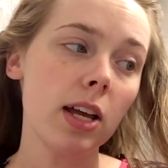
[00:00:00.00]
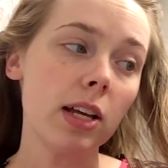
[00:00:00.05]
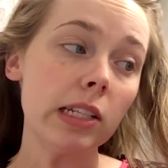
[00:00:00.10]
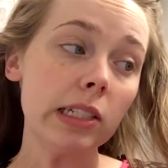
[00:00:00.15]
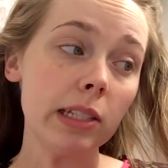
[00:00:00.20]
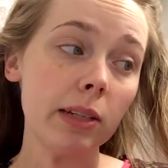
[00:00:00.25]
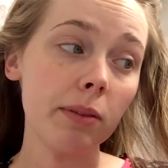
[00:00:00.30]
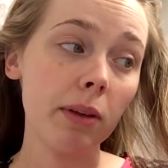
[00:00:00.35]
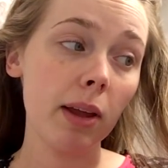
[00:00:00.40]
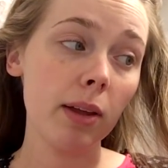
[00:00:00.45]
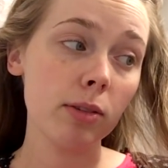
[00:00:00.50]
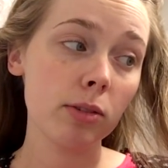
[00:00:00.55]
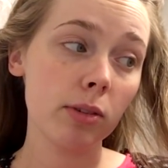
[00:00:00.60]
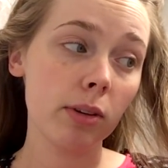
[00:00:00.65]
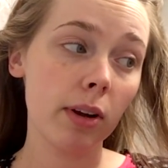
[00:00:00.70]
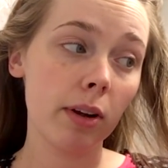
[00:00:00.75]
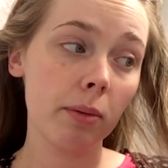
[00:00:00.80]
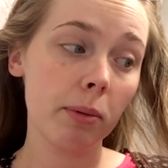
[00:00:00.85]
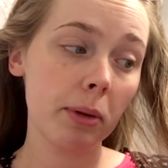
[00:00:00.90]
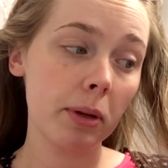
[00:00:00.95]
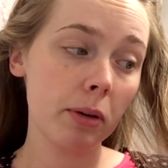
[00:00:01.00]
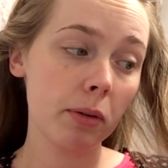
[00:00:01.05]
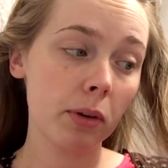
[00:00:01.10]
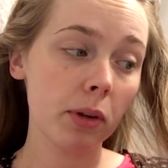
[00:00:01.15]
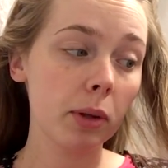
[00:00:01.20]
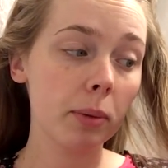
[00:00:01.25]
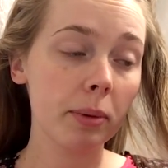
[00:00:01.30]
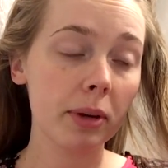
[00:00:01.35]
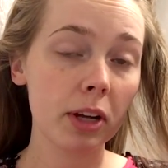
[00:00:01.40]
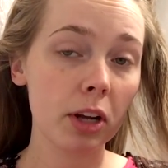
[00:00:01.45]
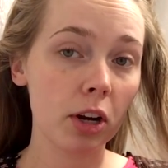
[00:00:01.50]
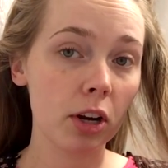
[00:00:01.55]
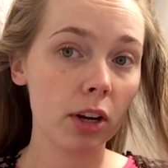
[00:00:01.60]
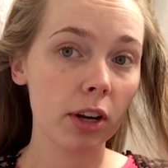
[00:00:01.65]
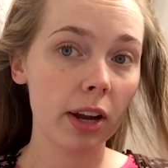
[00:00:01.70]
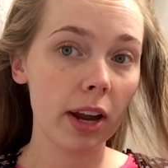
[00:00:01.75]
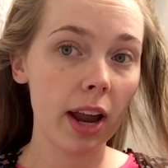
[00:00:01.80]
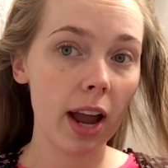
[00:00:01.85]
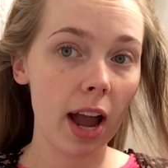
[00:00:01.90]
Sometimes when I'm in a really big hurry,